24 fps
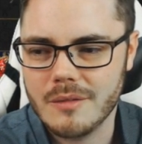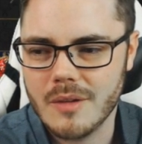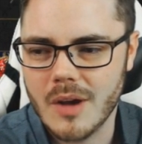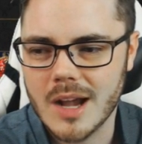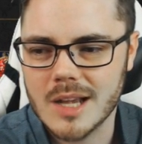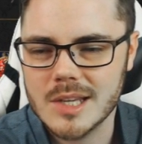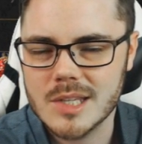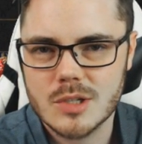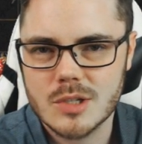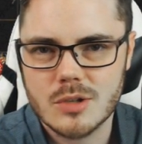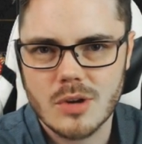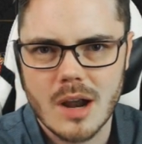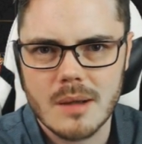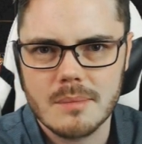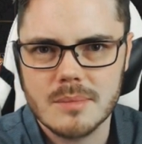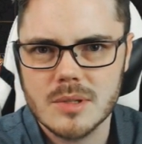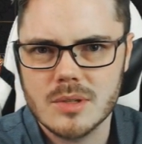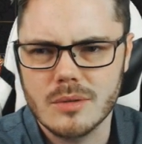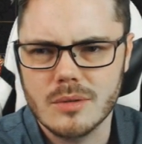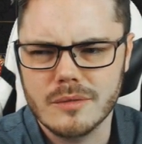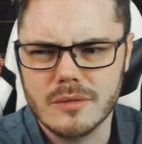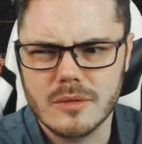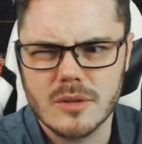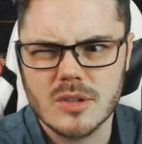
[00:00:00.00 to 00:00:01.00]
ice
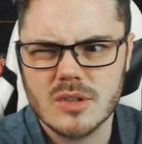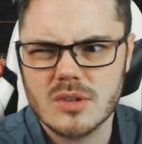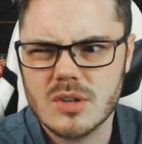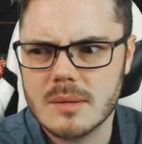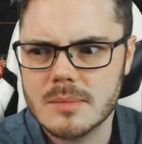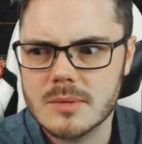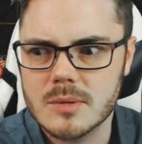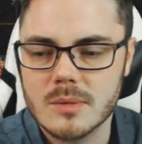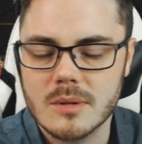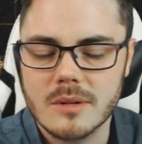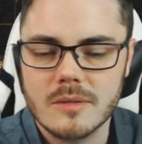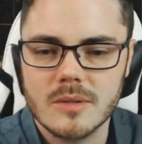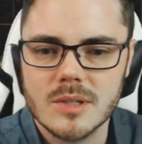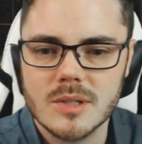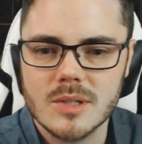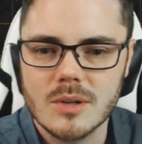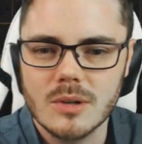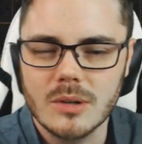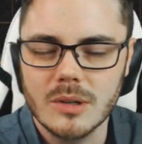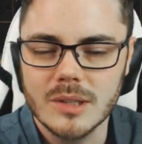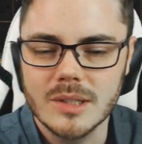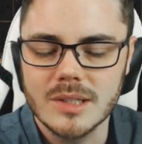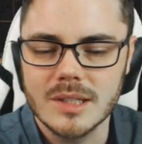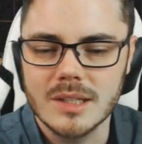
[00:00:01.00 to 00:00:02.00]
traps or frost traps or whatever it's
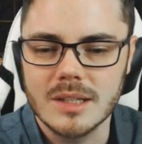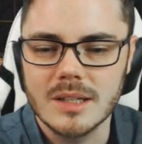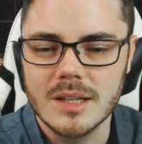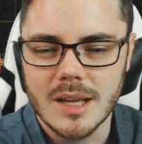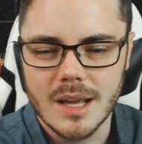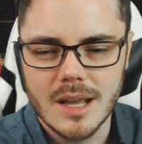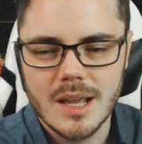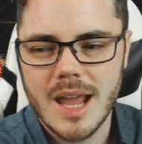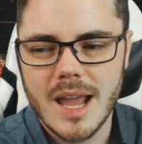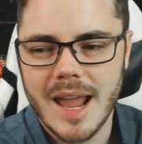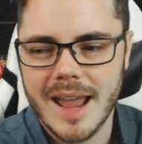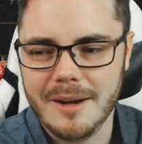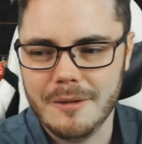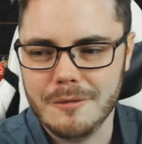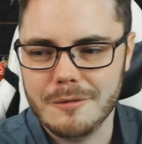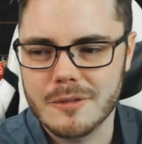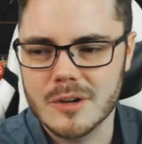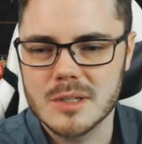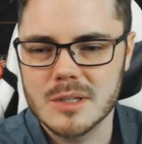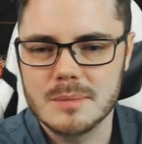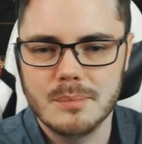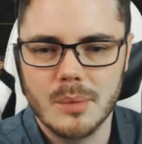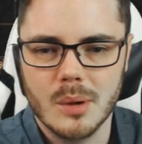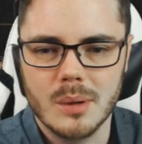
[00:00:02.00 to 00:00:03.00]
called, and
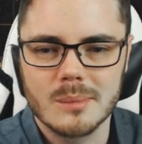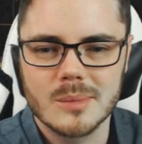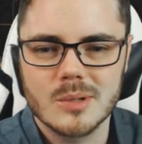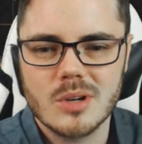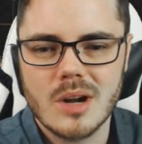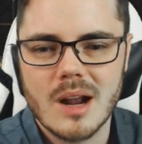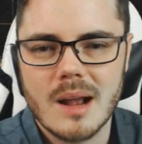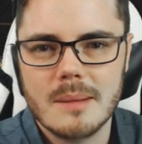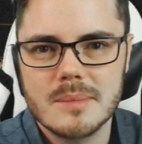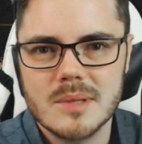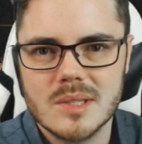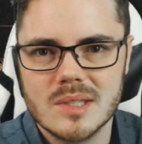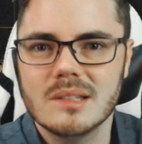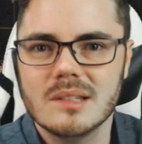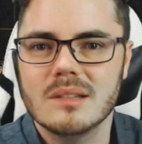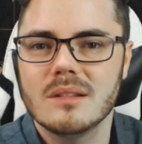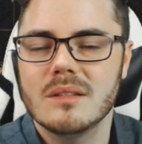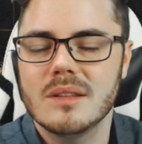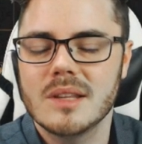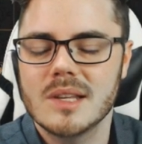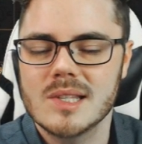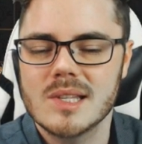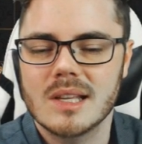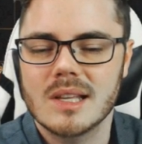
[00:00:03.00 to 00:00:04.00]
frost bomb traps
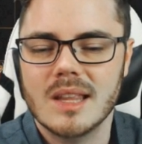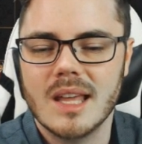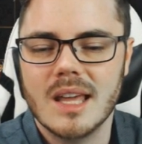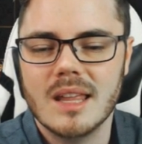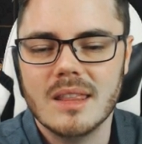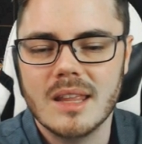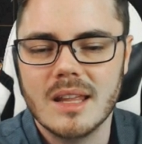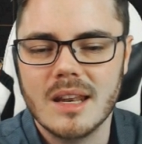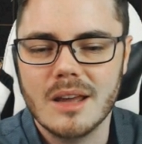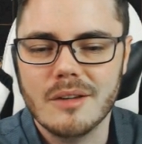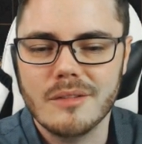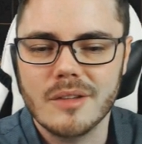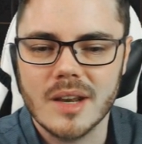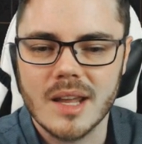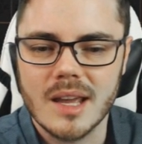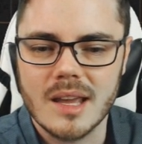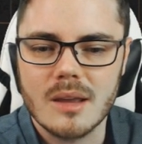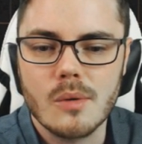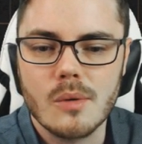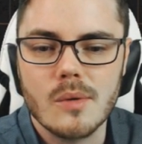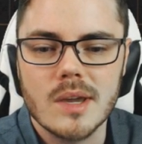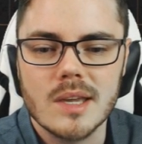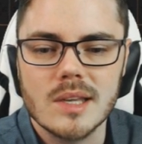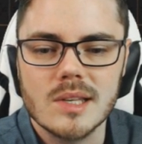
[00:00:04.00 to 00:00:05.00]
and things like that that have an
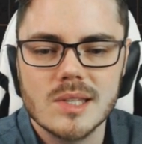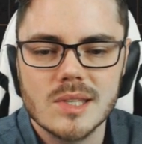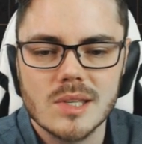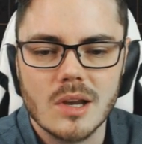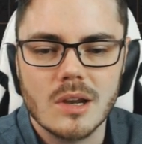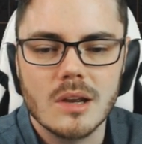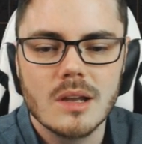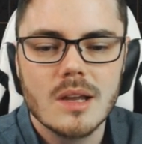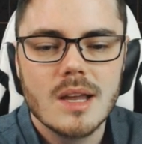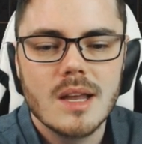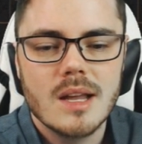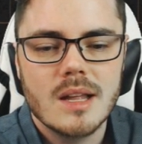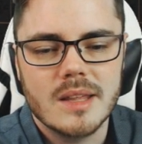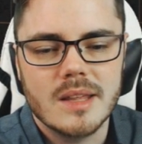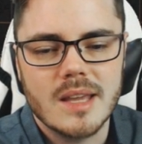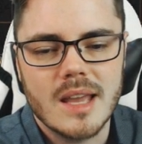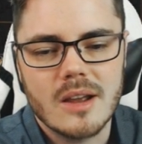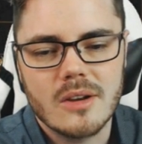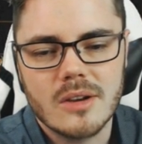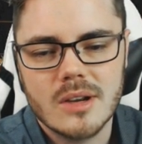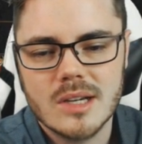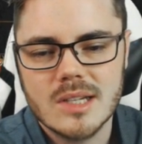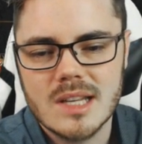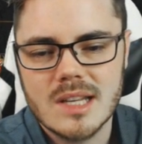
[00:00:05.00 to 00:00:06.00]
AoE. So the
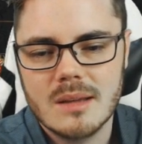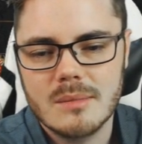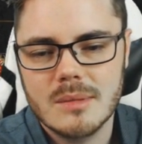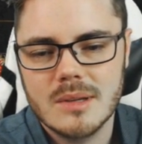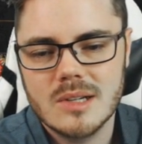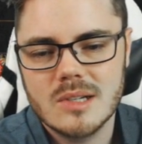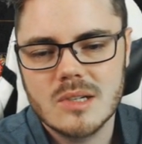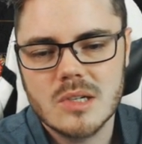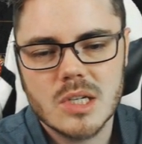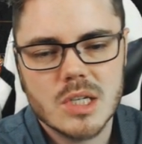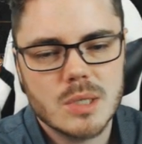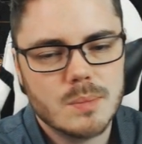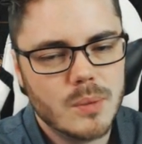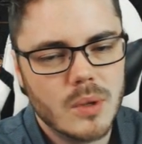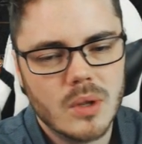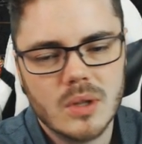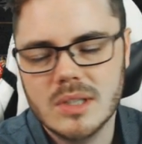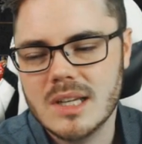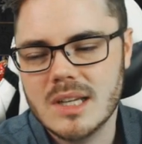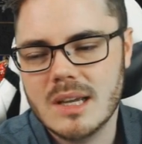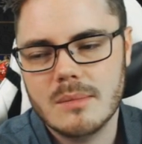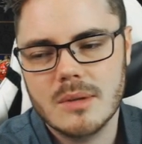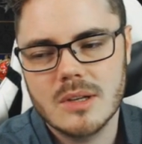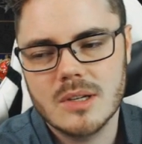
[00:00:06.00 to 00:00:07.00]
area damage, spell
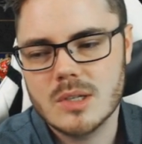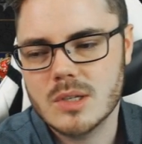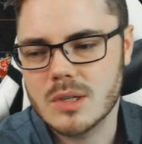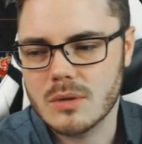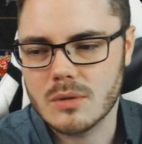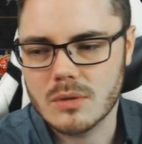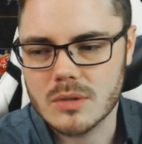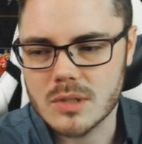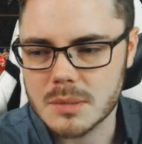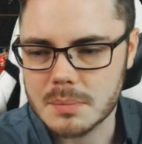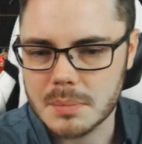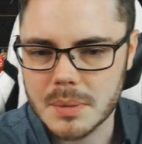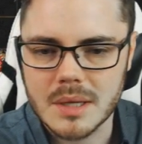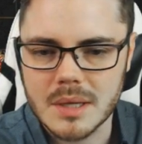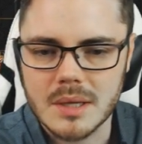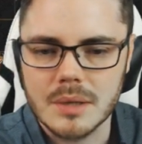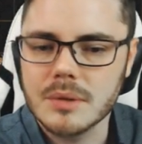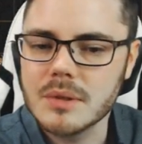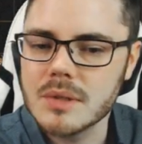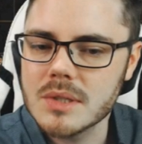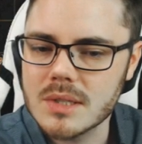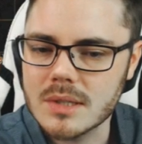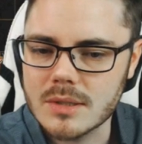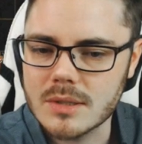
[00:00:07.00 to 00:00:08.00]
damage, they're all
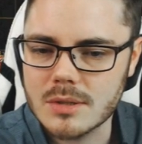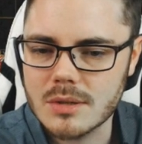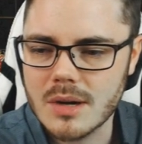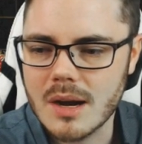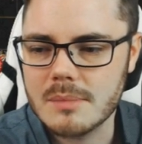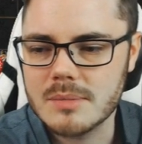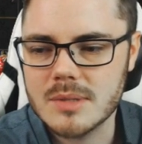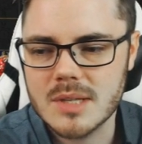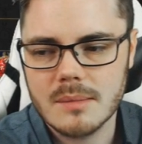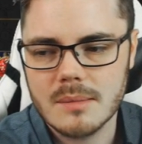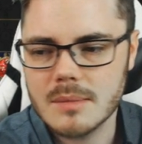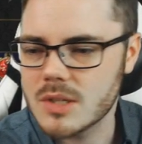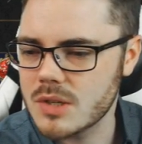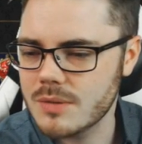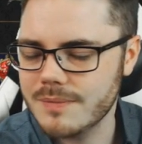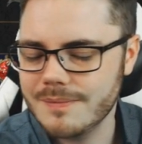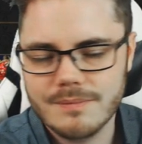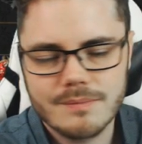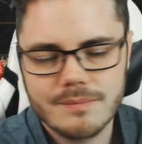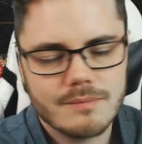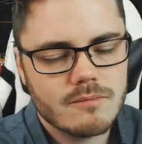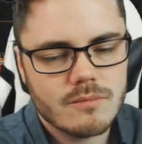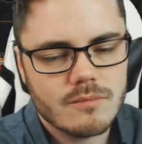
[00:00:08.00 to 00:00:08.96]
spells, and trap damage.